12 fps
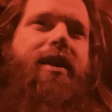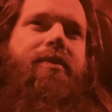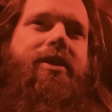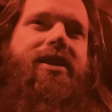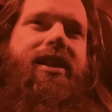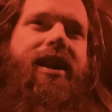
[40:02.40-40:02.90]
I'm
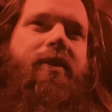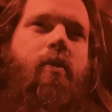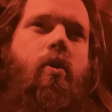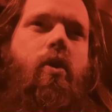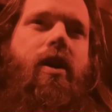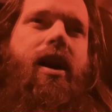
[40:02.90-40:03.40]
just like
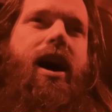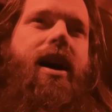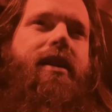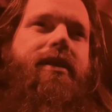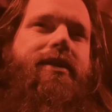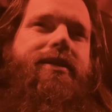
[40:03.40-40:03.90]
wore
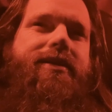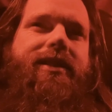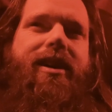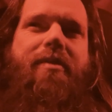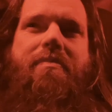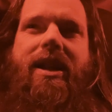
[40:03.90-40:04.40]
out. A
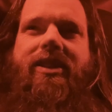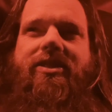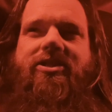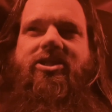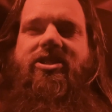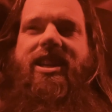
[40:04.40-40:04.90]
lot of mental
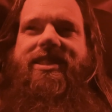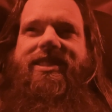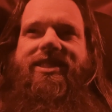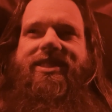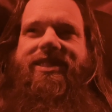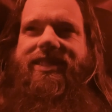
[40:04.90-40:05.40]

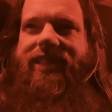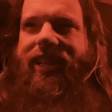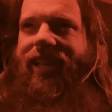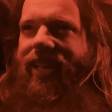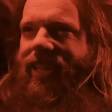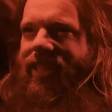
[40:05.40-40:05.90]
stresses
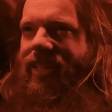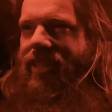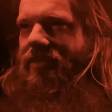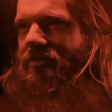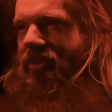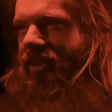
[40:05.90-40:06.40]
getting
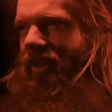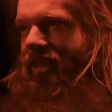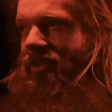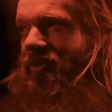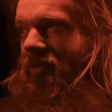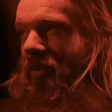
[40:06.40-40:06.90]
in front of
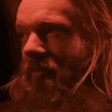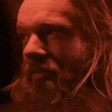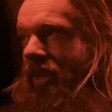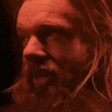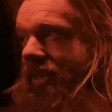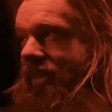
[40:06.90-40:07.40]
that storm,
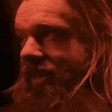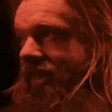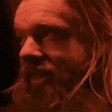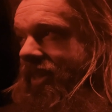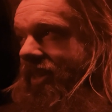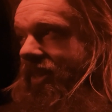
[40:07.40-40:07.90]
but
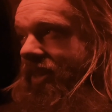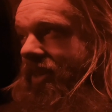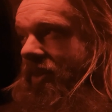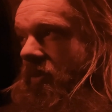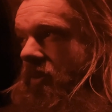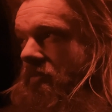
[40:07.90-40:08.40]

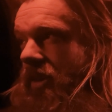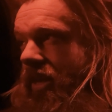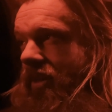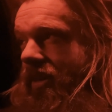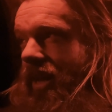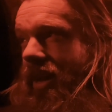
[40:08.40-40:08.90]
we made
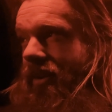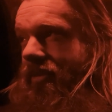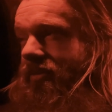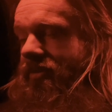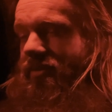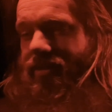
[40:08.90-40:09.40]
her
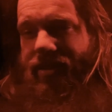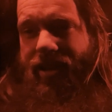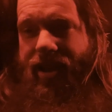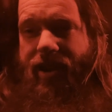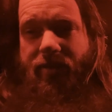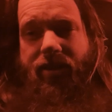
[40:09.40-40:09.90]
down.
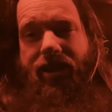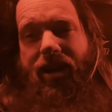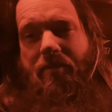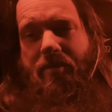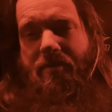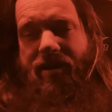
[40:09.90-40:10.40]
Everything
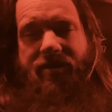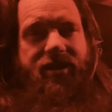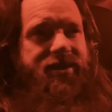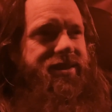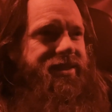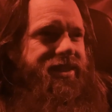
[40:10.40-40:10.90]
up above
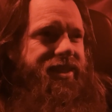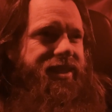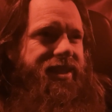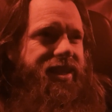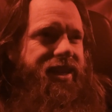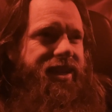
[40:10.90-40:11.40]
us is
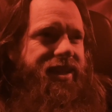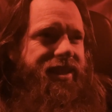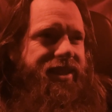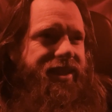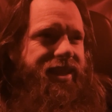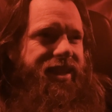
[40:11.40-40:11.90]
getting
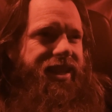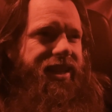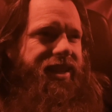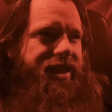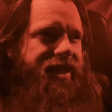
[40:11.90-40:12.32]
it.